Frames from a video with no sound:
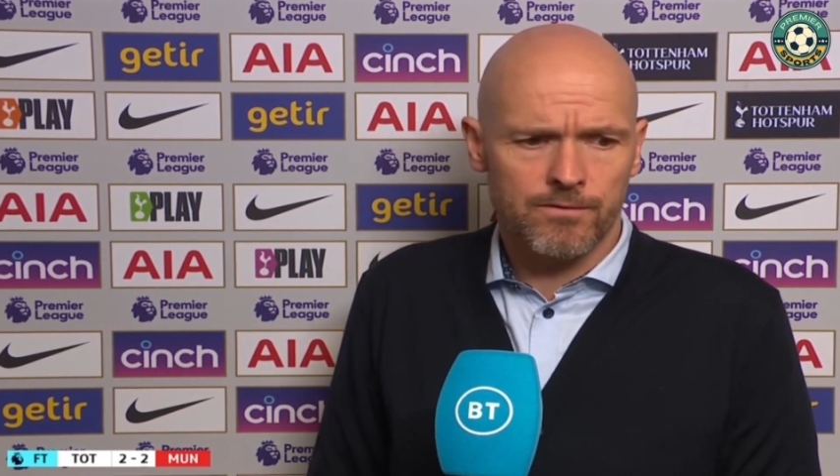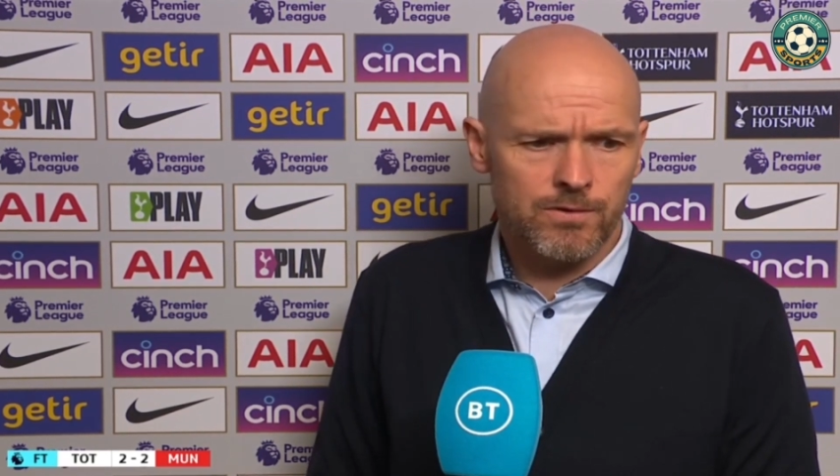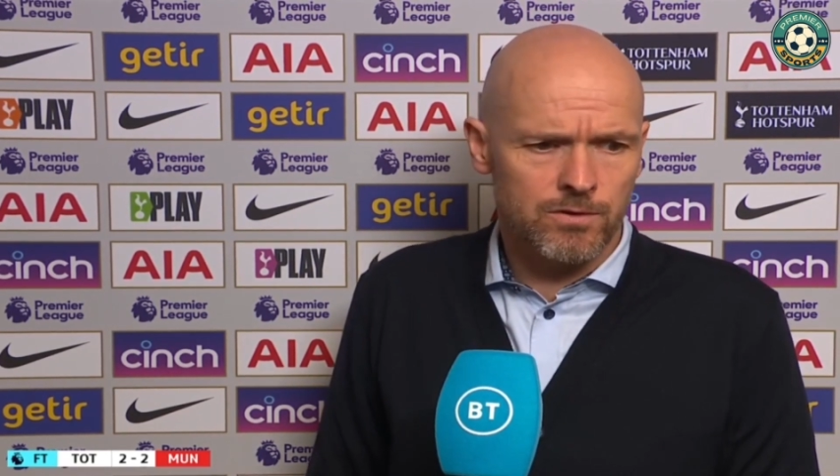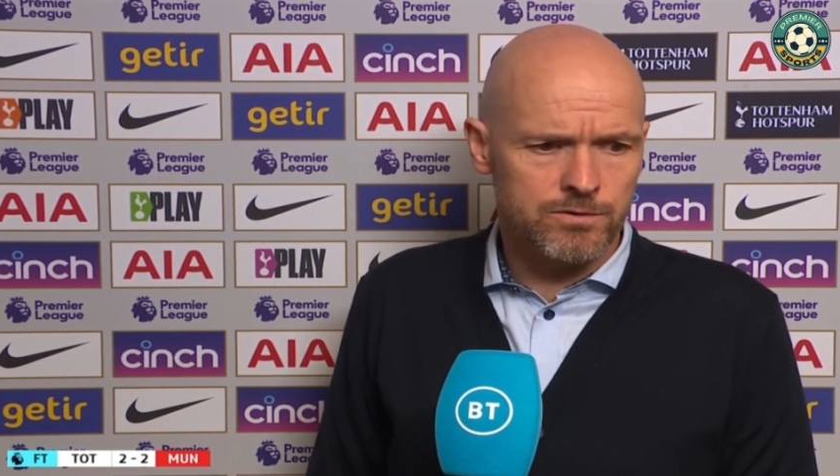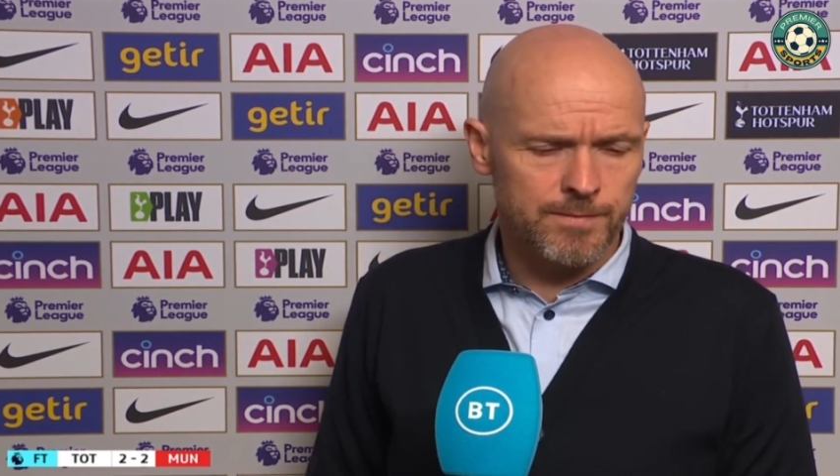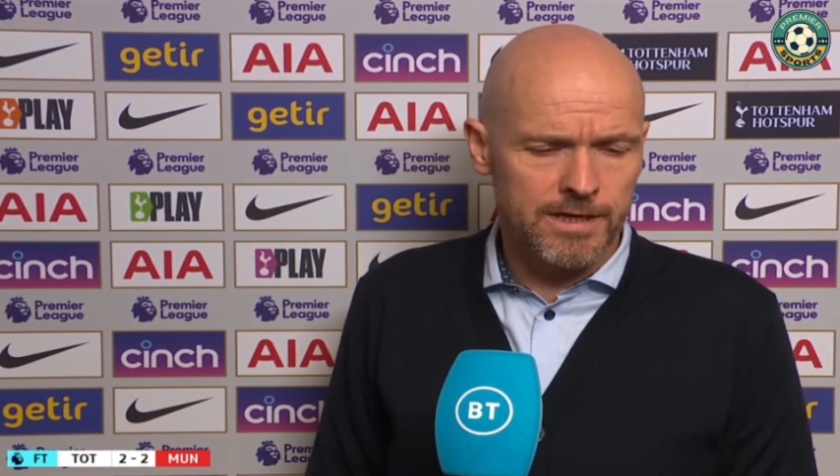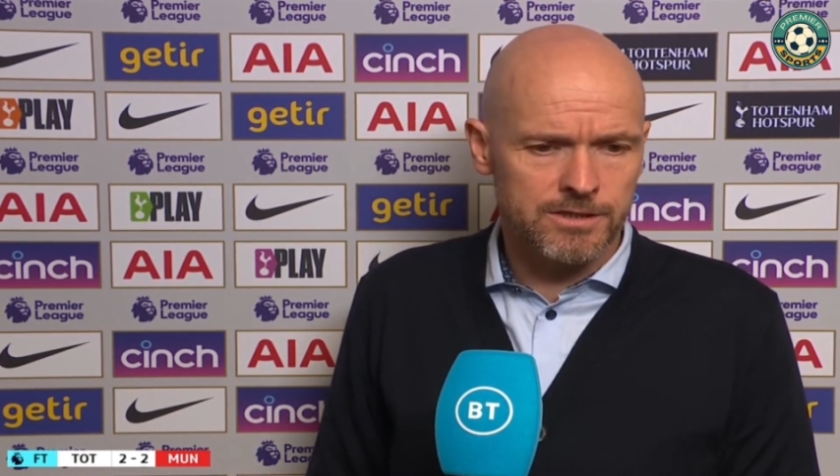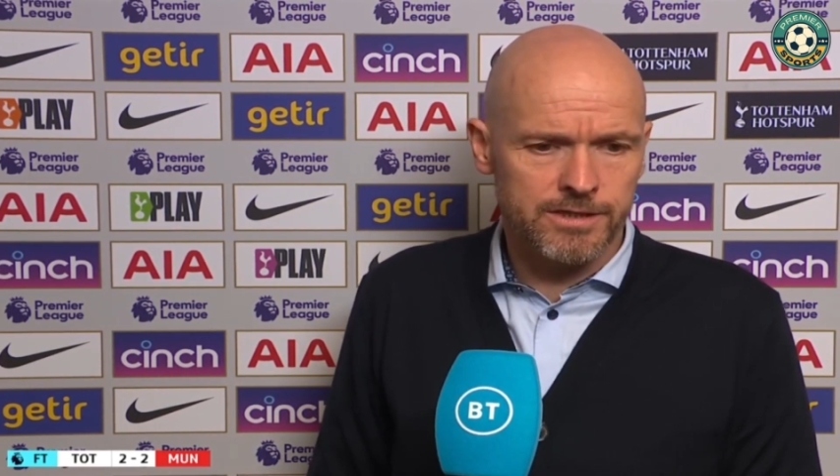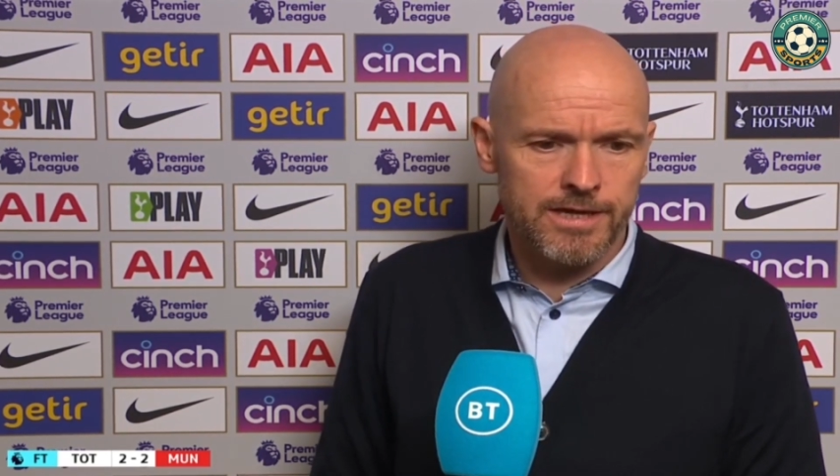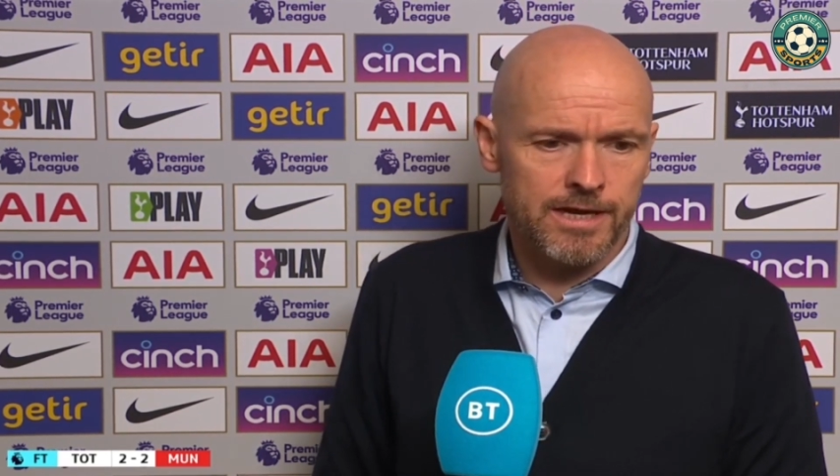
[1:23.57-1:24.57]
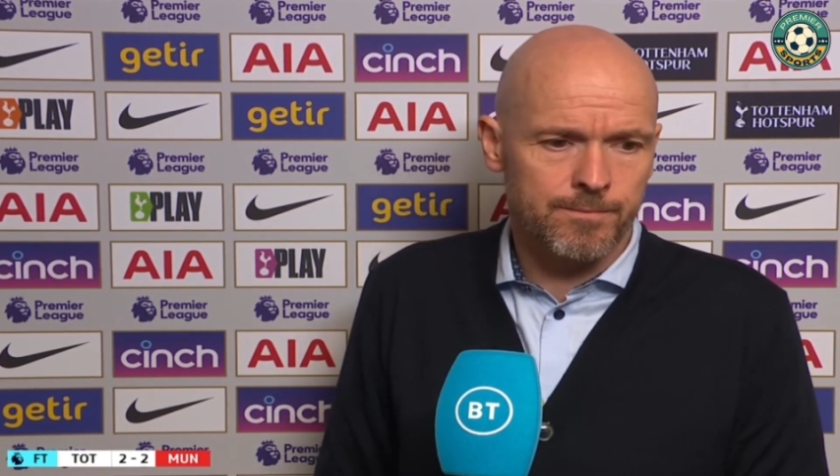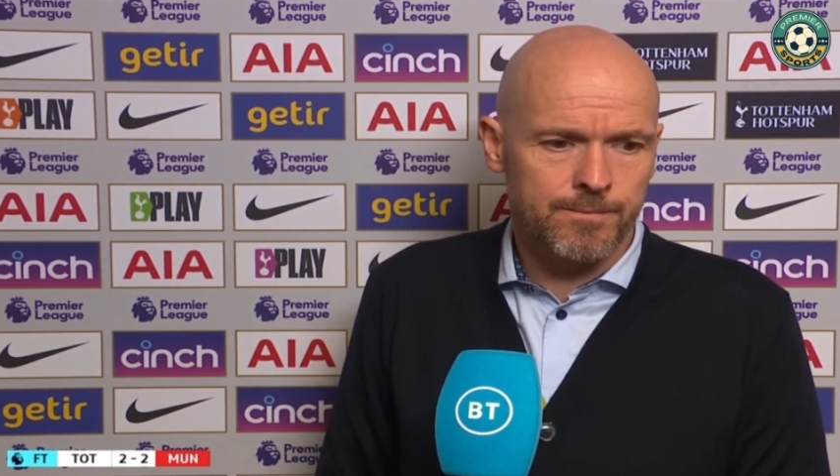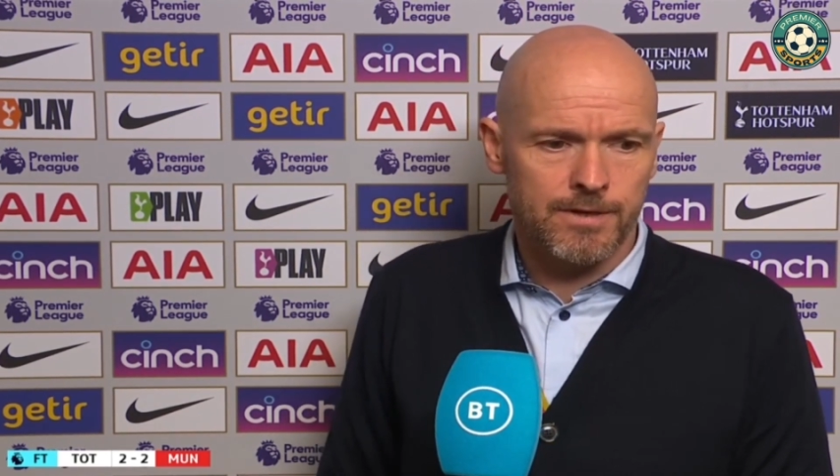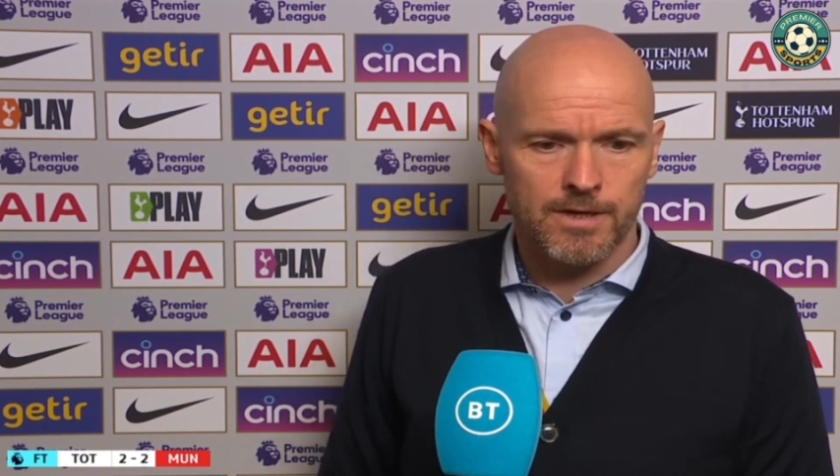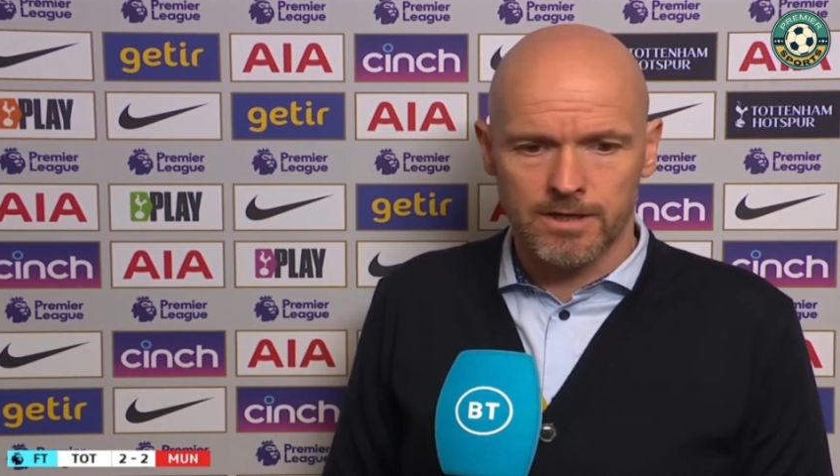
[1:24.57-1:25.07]
Yeah, of course, manage the
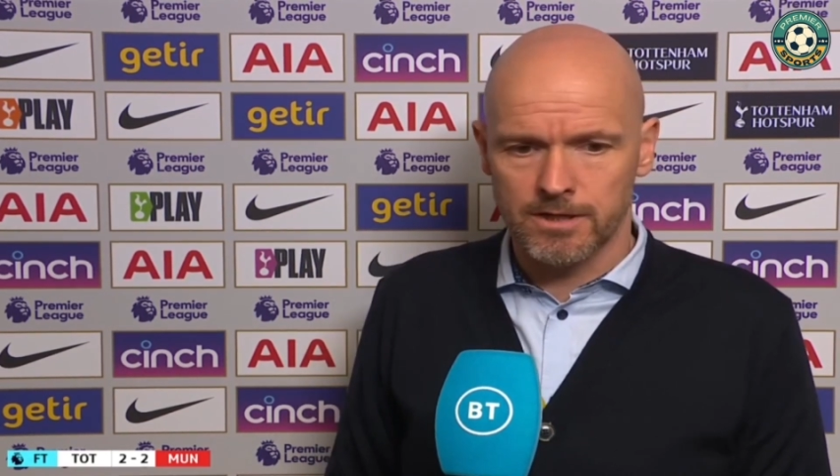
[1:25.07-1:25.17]
game.